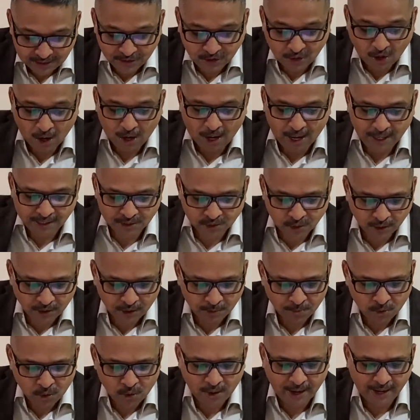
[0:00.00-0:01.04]
God is going to
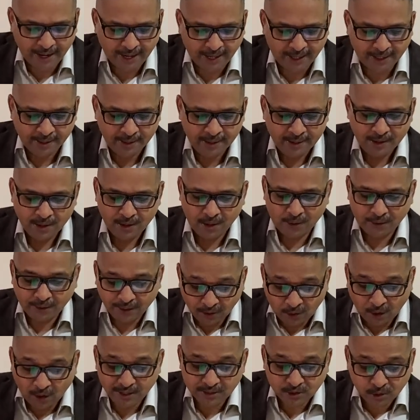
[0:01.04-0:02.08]
move ahead. Okay,
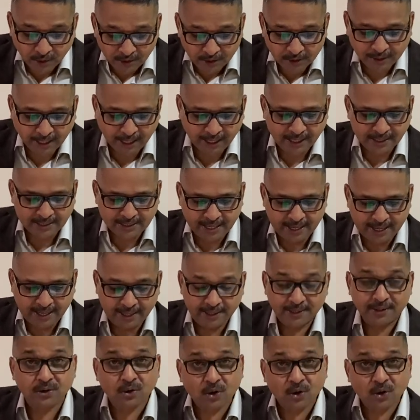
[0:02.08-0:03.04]
God is going to take us ahead.